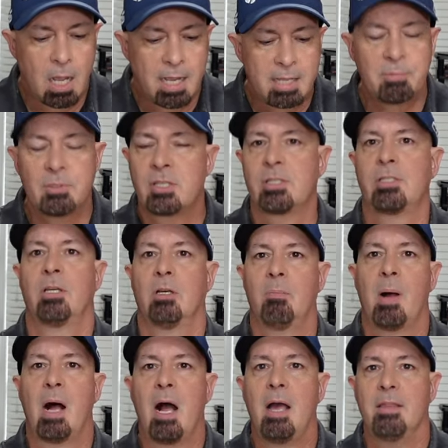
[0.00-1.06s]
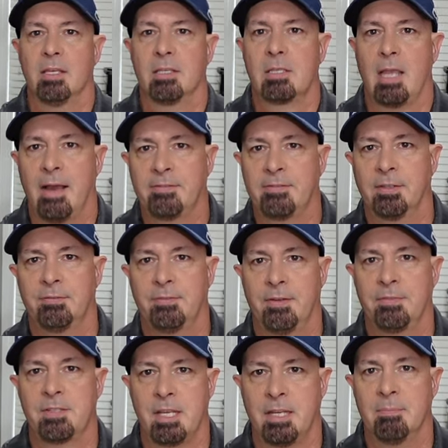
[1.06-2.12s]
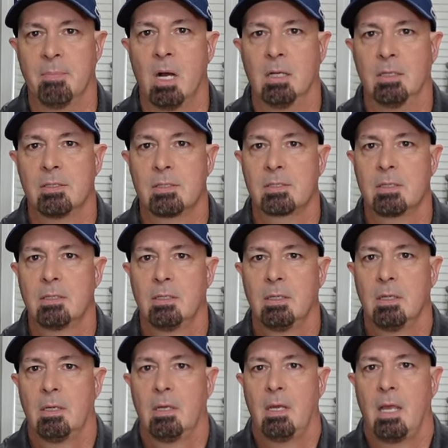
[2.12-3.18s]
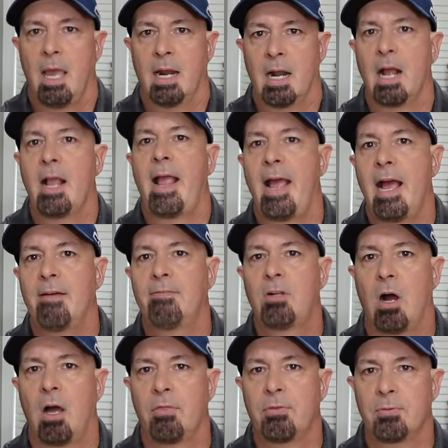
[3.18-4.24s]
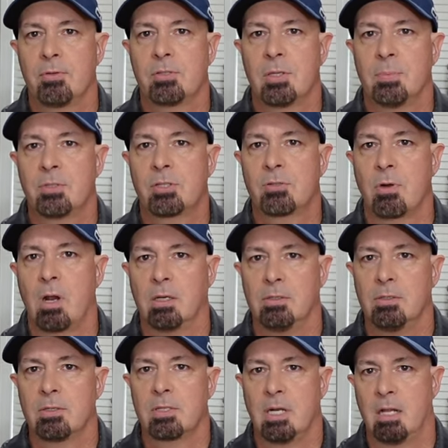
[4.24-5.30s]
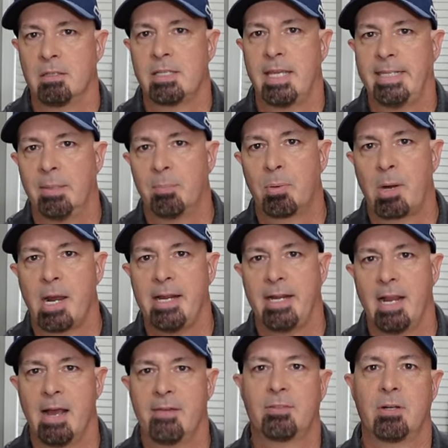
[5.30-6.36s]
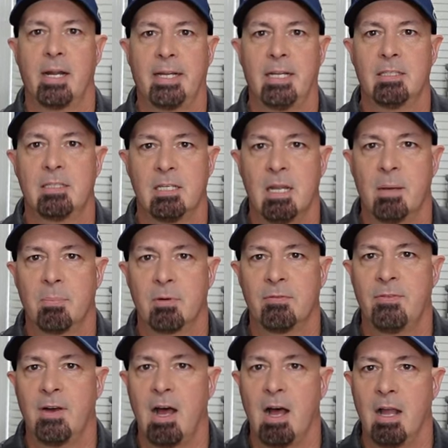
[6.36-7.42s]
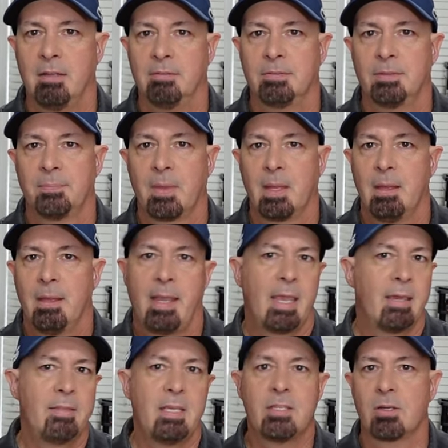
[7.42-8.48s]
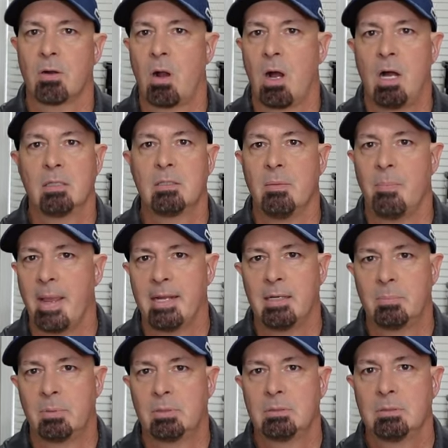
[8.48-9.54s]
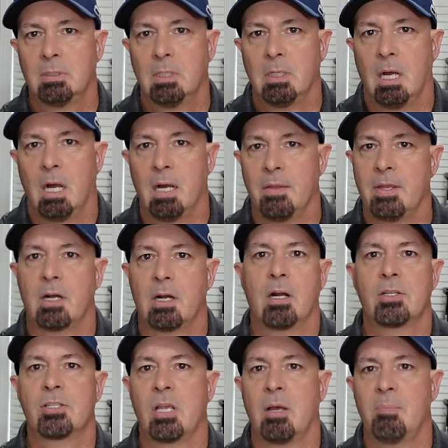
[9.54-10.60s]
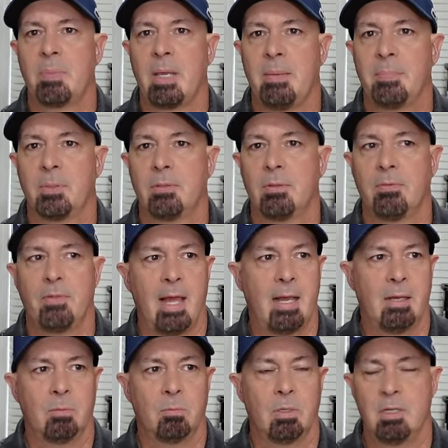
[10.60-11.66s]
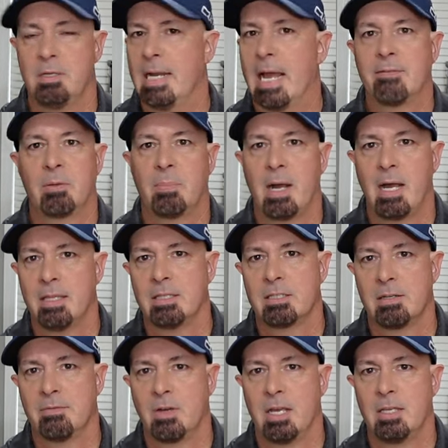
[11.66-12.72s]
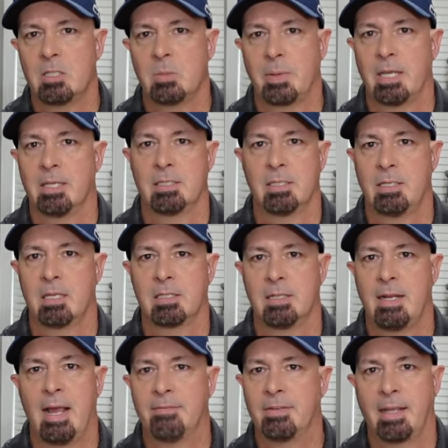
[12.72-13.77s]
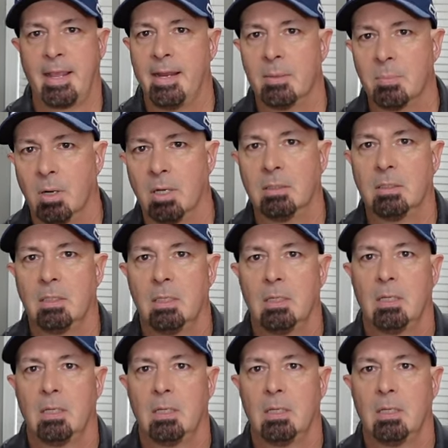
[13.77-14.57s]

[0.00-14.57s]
I would still buy this after 15 months. And I have gone through some struggles, and I'll take a break after I get to number 5. And these are all debatable. There are some people that would never buy this device because it doesn't have a camera.